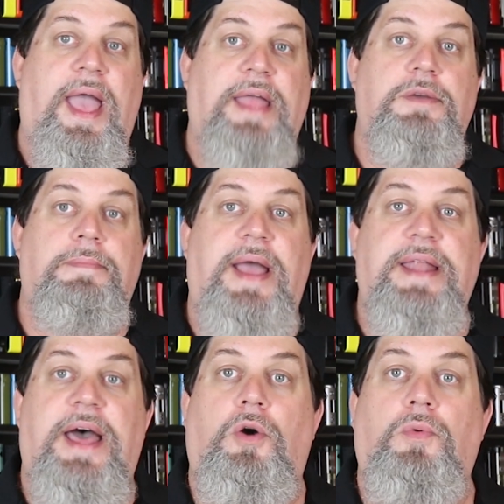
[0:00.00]
and you might
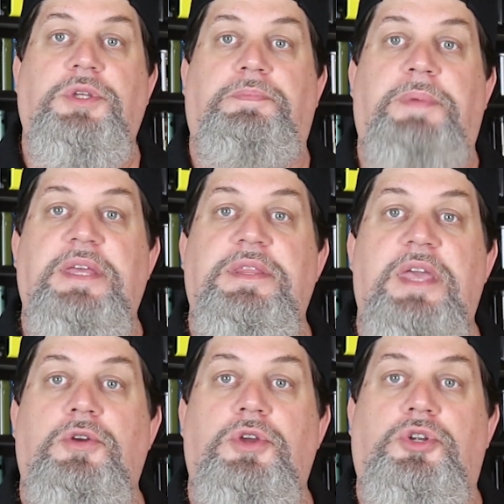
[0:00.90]
not always be
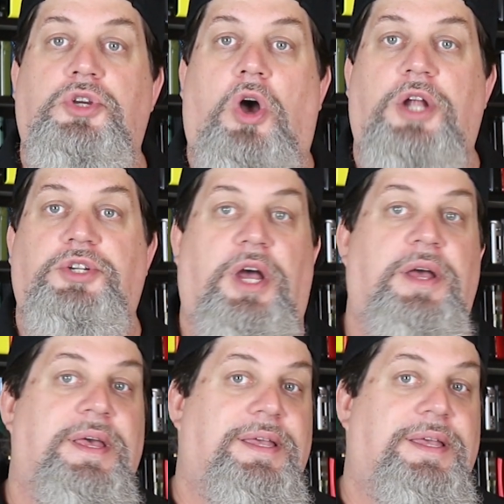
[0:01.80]
near your charger